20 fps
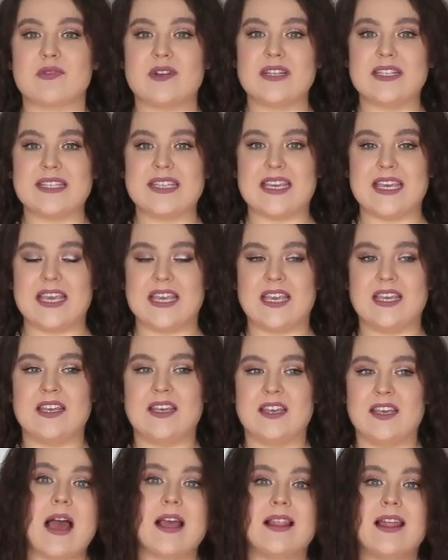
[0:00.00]
pretty.
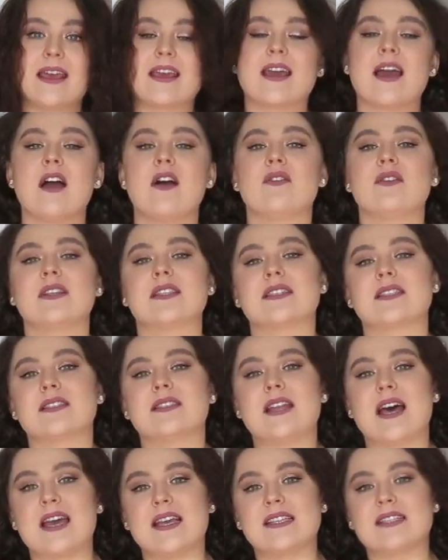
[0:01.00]
I like how
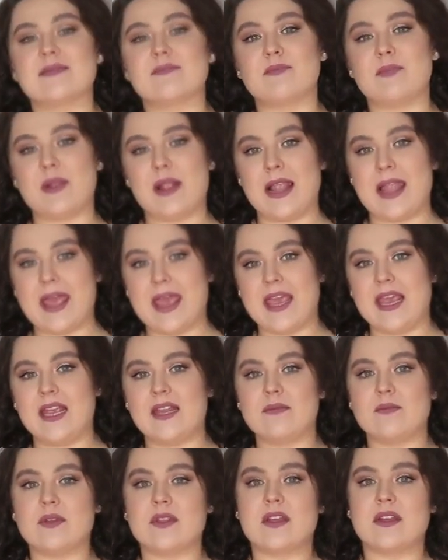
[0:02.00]
it's nice and
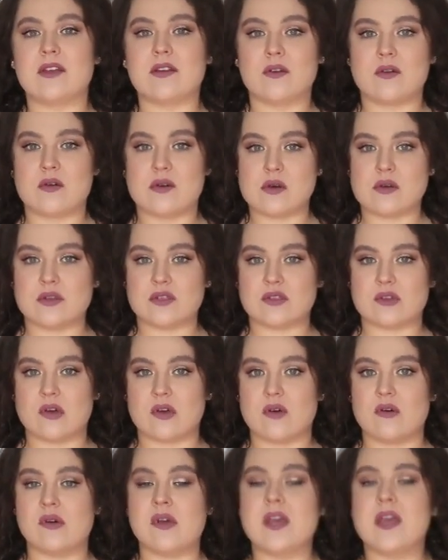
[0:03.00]
plain, but then it
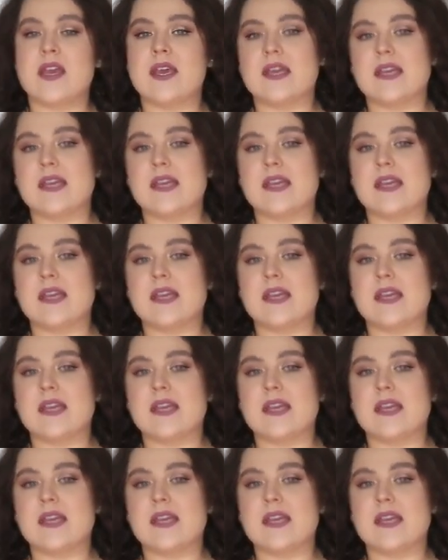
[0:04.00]
also